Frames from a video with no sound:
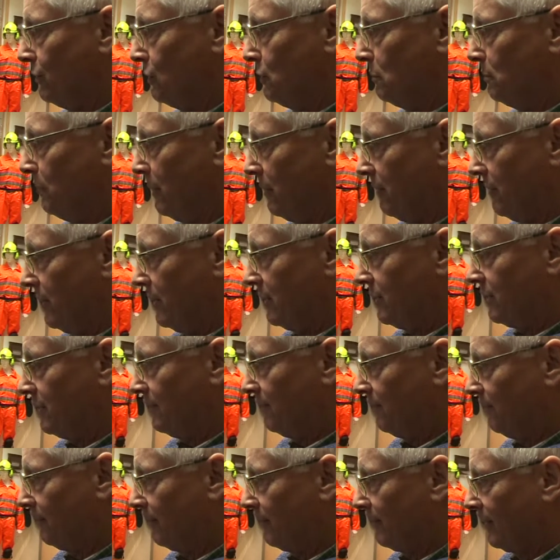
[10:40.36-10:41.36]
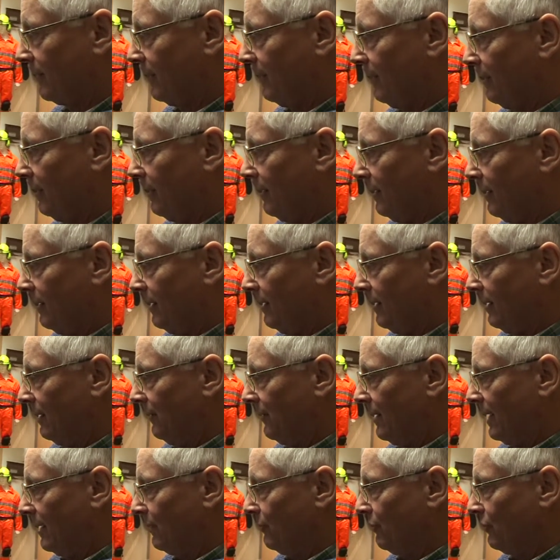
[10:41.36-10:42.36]
spirit, and
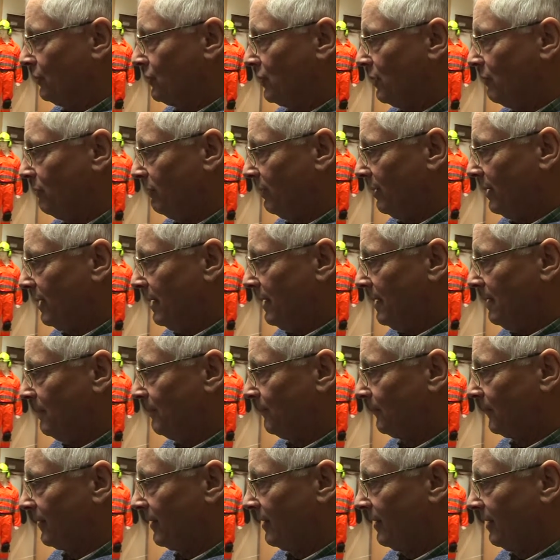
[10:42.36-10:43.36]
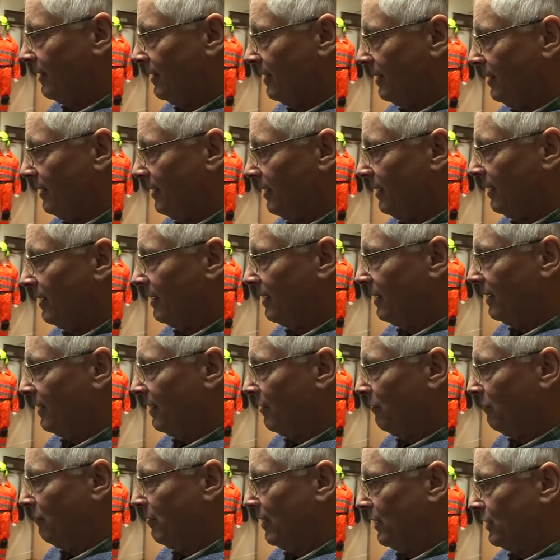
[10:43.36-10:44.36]
that not only uh,
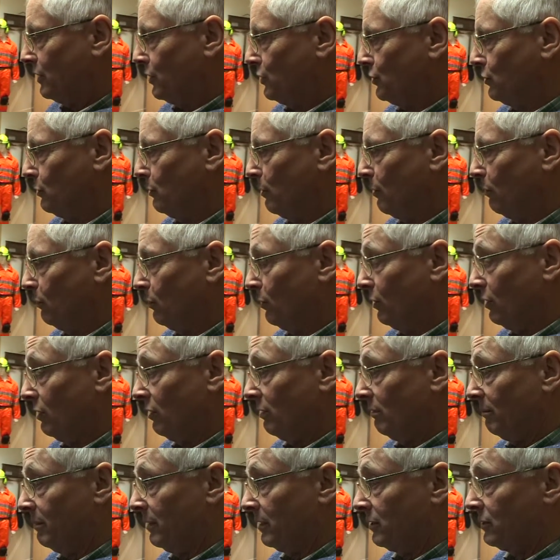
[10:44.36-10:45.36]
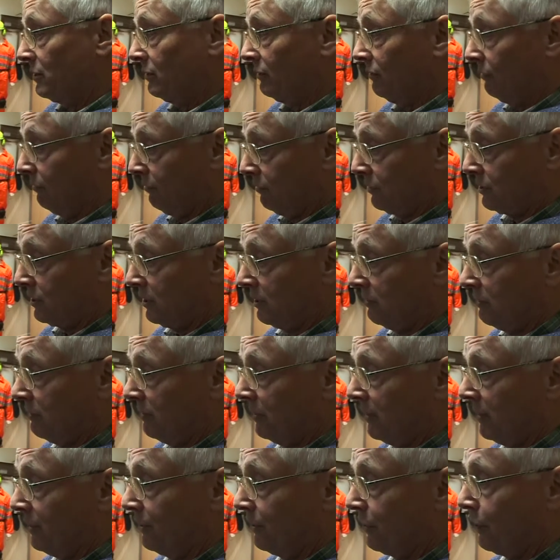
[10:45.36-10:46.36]
affected you at work but also
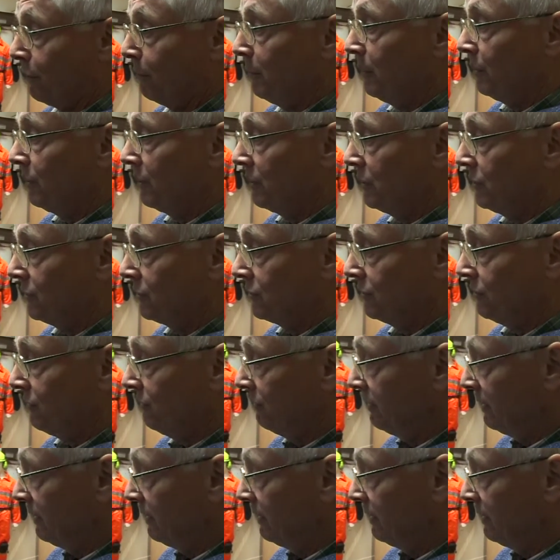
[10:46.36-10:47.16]
in the communities that you